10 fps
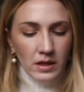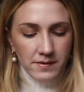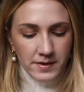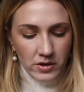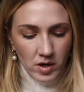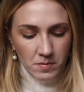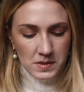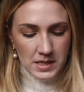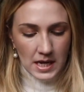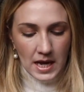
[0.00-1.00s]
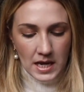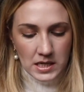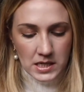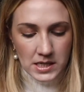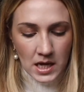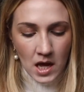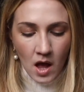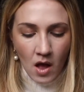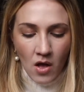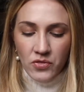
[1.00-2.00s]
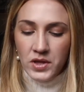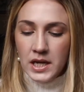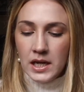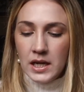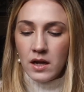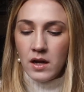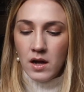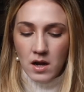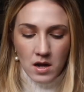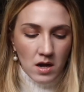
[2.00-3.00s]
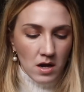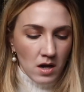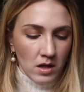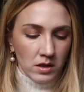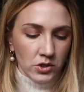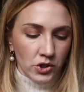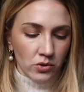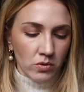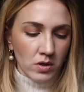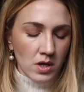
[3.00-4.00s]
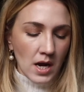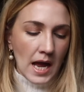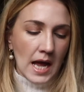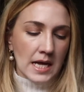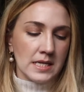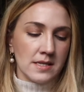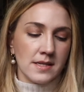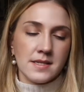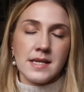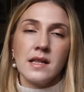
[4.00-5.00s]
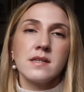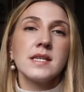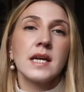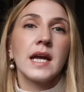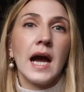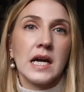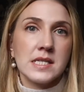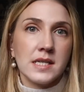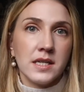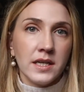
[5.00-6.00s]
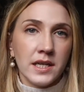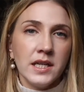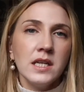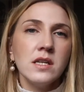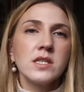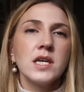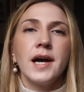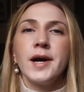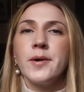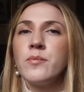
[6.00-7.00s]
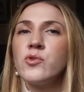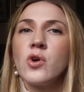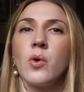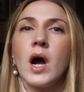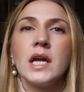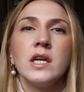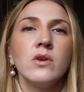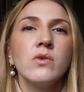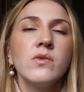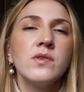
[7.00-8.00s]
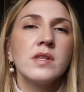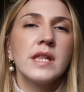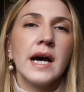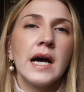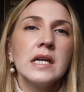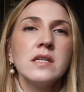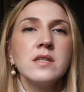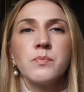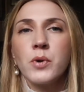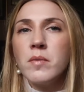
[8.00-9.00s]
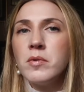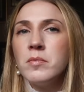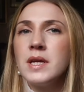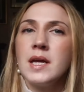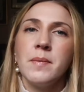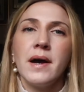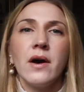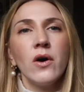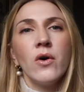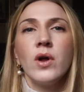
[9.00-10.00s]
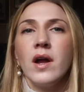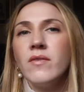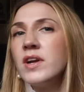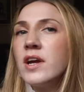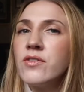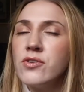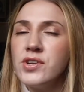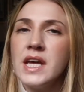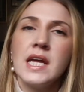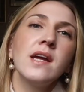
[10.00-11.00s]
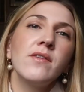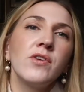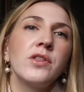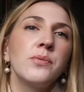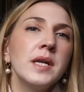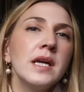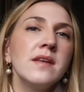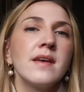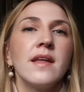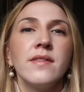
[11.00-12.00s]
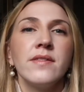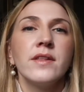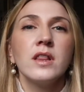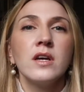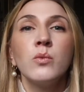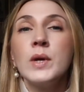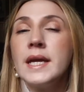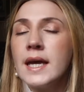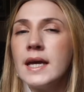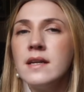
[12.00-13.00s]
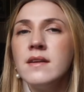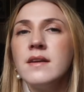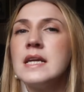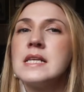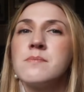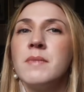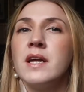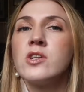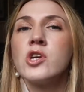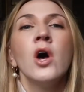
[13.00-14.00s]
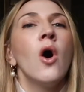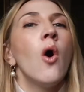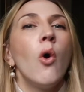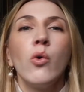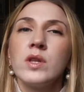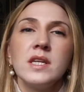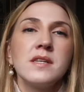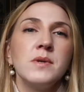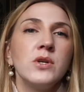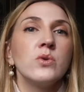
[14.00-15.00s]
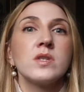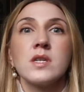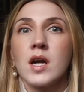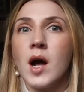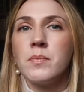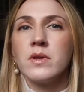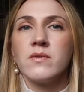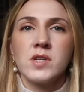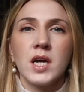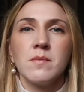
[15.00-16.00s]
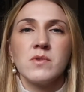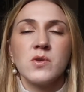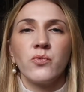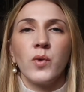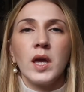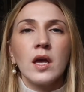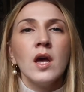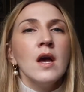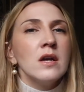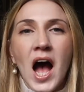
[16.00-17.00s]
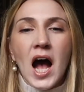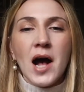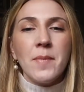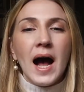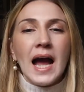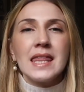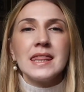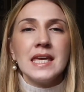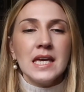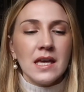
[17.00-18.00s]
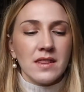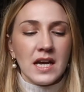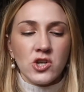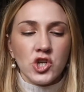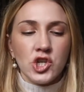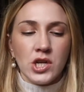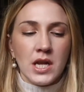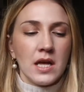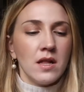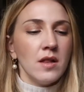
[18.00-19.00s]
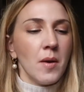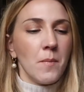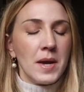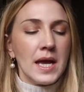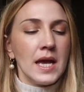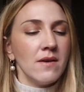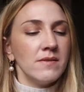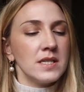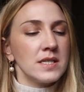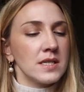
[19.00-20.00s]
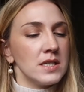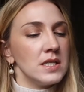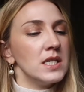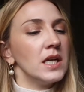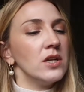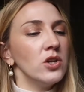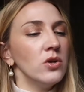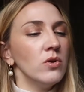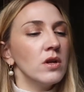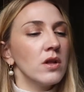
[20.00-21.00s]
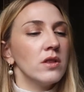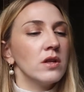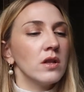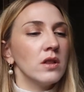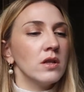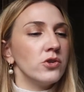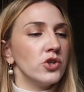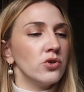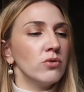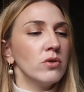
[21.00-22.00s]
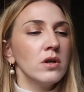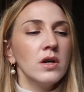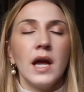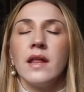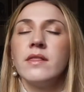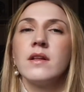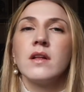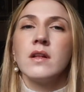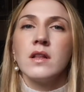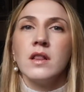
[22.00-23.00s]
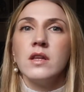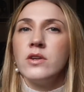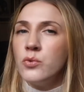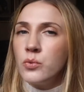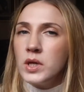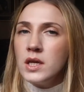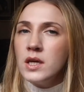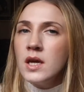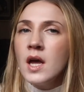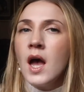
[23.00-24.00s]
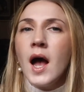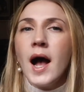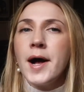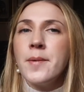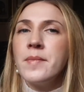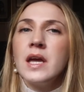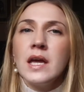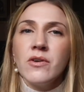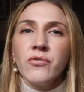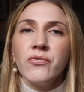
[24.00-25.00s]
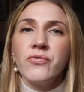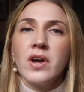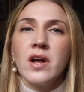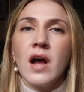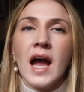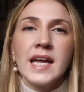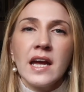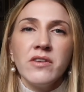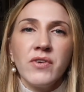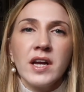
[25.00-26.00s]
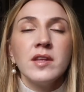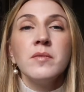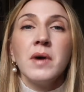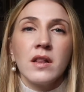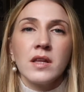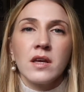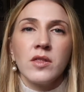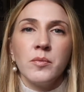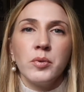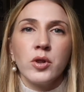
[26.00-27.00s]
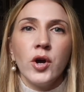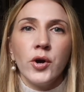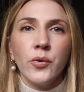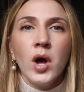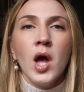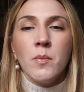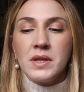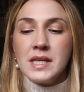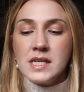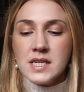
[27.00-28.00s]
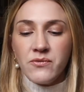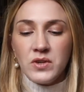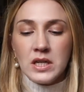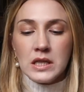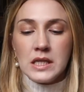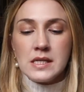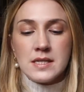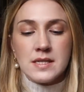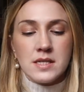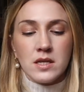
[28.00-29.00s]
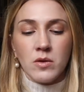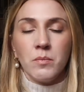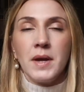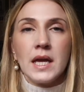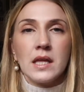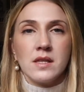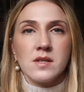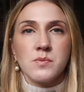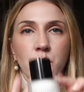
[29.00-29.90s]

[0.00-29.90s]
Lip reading: serums, and the Allure has salicylic acid in it, so I use that probably about every other day, every 3 days, and the Le Weekend is meant only to be used a couple of times a week. I think that Chanel may have discontinued the Allure and the La Nuit. If I can find them, I'll link them below, but they definitely still make this